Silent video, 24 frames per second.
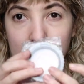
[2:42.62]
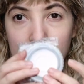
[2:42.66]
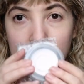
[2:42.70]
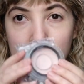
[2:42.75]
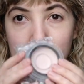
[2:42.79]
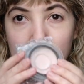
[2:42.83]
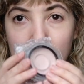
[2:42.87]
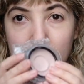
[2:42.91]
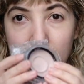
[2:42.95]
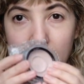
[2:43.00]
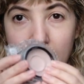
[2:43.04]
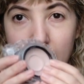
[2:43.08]

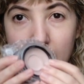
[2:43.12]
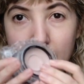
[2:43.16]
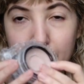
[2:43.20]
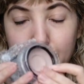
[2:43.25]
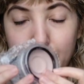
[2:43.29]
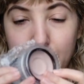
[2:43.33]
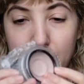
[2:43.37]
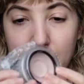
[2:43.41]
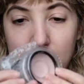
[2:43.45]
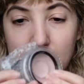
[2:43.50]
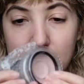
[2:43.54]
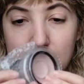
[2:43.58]
Then I have
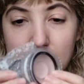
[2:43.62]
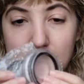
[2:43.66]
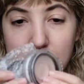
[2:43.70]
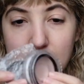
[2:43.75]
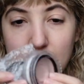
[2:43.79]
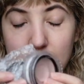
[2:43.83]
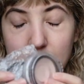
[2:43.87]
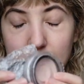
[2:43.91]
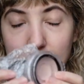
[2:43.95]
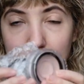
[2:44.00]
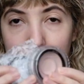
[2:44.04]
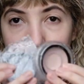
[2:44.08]
this,
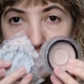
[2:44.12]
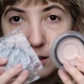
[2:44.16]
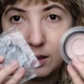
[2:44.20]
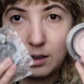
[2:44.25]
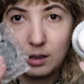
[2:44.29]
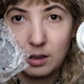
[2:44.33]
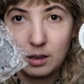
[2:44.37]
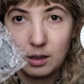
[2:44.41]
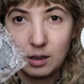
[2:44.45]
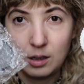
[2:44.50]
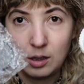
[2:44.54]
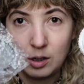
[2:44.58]

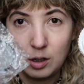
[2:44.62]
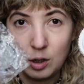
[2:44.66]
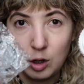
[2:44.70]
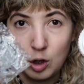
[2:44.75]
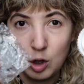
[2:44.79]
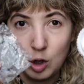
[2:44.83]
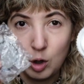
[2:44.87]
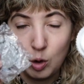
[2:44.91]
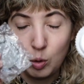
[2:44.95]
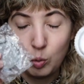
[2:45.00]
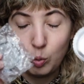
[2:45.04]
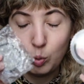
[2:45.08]

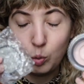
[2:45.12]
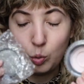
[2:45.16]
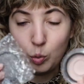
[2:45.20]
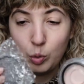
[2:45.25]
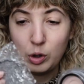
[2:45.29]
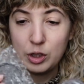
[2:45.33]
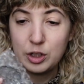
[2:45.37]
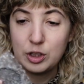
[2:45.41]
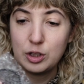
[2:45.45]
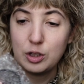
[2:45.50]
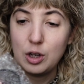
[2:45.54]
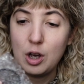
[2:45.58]

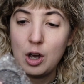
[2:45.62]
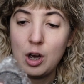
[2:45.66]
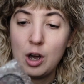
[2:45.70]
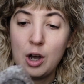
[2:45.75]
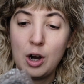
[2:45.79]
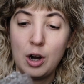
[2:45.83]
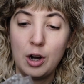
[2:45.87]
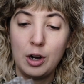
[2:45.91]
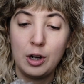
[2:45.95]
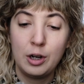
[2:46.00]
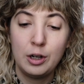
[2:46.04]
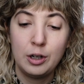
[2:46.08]
which
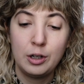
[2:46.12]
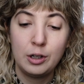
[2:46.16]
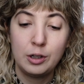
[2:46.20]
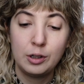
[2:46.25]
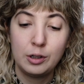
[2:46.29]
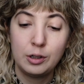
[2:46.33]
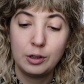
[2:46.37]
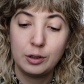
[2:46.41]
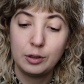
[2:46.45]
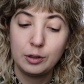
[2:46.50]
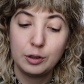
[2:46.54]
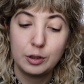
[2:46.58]
are
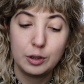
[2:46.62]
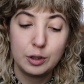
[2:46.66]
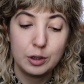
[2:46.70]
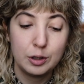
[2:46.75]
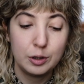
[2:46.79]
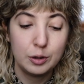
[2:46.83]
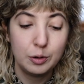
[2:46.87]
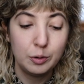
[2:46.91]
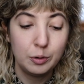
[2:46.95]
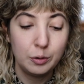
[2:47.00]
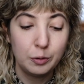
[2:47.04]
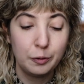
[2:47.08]

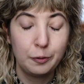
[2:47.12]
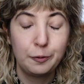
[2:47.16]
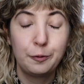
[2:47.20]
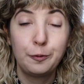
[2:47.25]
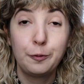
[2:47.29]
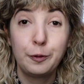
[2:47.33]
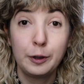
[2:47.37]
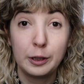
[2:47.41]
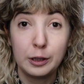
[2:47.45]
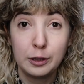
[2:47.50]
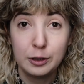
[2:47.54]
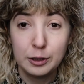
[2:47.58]
2
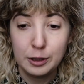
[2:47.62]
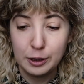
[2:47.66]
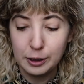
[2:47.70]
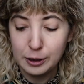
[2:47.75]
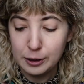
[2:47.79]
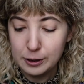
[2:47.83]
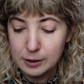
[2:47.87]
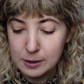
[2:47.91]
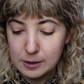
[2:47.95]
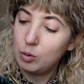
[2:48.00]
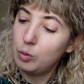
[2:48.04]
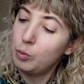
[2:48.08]

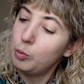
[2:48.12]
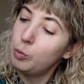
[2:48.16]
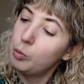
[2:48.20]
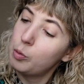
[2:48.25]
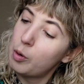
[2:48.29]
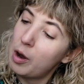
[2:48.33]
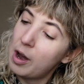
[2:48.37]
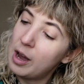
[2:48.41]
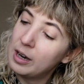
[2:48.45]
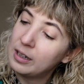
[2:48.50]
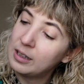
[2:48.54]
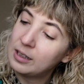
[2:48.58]
filters.
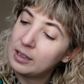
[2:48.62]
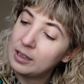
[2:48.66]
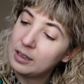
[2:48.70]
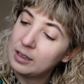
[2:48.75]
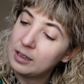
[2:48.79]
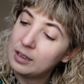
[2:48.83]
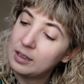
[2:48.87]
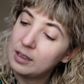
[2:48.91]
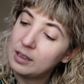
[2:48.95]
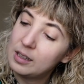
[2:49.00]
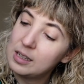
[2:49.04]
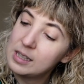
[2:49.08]
One
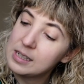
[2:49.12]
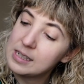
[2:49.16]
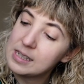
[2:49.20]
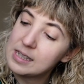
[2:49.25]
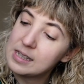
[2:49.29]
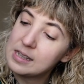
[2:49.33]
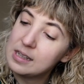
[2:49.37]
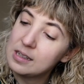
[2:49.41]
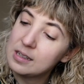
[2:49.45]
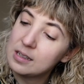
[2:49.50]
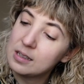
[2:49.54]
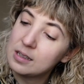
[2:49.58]
is
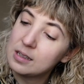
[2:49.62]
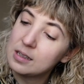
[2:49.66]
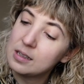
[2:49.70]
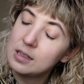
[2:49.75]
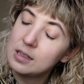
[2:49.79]
the